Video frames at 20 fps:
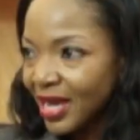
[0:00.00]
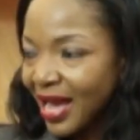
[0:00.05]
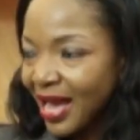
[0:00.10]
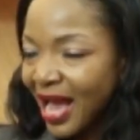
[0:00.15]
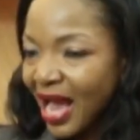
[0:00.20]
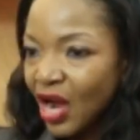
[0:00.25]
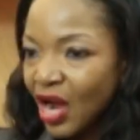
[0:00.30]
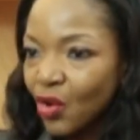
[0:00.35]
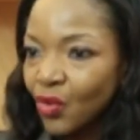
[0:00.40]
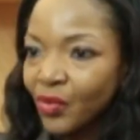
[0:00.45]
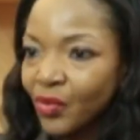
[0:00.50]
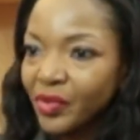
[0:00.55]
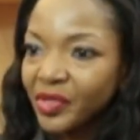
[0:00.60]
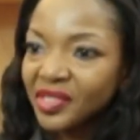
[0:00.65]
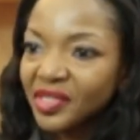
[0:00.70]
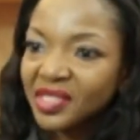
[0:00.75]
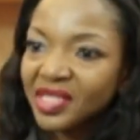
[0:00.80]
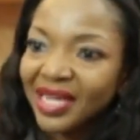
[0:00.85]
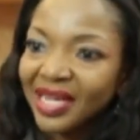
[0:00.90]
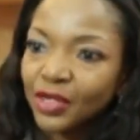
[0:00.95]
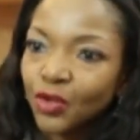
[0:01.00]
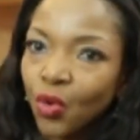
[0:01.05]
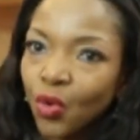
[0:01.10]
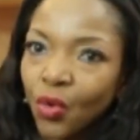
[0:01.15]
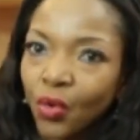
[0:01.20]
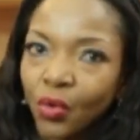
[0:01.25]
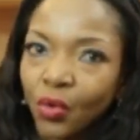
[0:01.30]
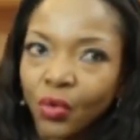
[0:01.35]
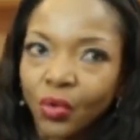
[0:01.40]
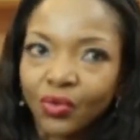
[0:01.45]
How is that
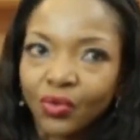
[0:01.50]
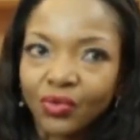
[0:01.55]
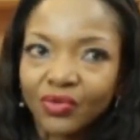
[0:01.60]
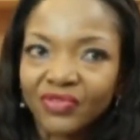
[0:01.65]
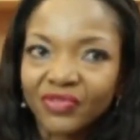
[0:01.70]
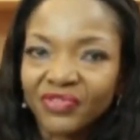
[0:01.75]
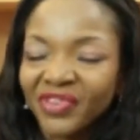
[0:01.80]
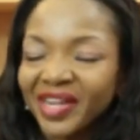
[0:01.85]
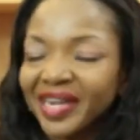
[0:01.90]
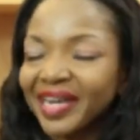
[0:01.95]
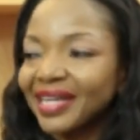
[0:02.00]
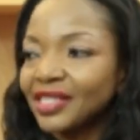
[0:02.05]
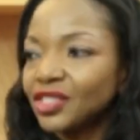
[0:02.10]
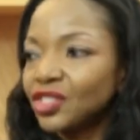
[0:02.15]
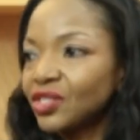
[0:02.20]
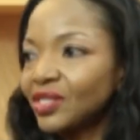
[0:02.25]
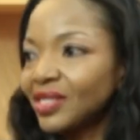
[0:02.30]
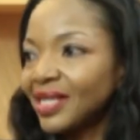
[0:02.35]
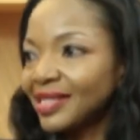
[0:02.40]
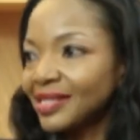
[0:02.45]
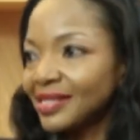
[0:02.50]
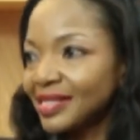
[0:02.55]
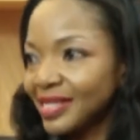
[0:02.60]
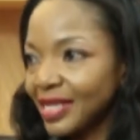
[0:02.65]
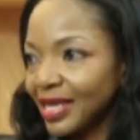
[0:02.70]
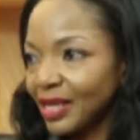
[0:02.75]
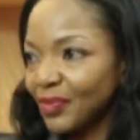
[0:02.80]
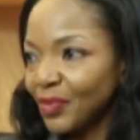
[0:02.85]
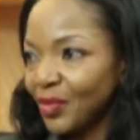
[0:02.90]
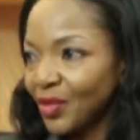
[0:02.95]
whole financial landscape,
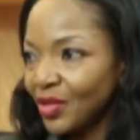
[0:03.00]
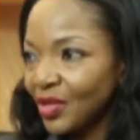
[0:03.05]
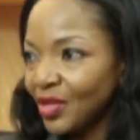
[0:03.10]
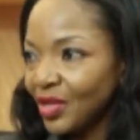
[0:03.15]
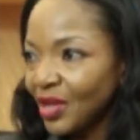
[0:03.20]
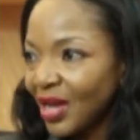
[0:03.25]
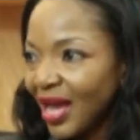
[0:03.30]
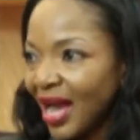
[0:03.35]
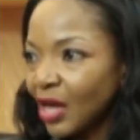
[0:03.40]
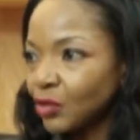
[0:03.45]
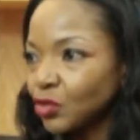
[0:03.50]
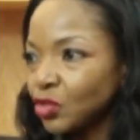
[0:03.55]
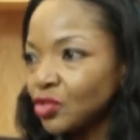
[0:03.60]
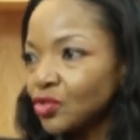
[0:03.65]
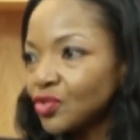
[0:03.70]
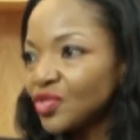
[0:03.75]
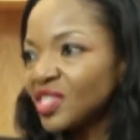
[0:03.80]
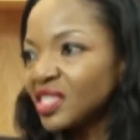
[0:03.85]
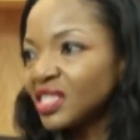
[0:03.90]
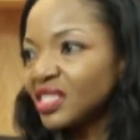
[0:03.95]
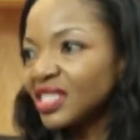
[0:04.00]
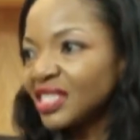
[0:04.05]
how do you see it